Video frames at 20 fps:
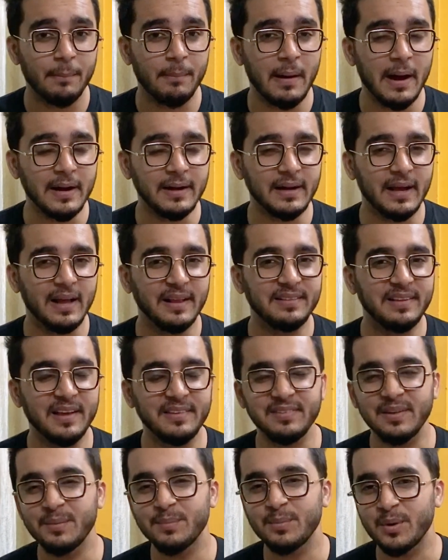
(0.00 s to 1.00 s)
but
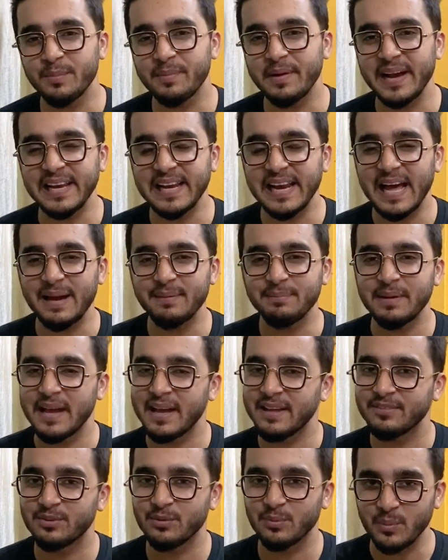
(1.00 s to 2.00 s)
there's a mobile app
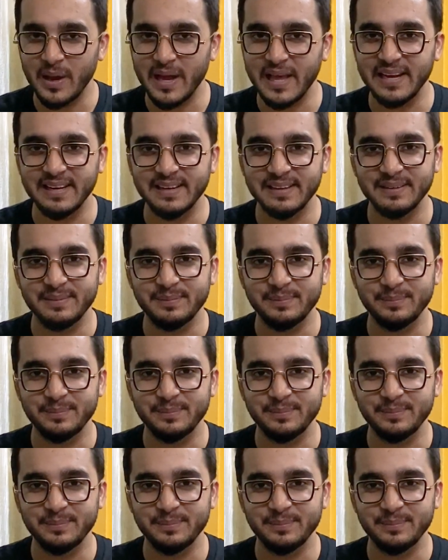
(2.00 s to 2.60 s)
as well.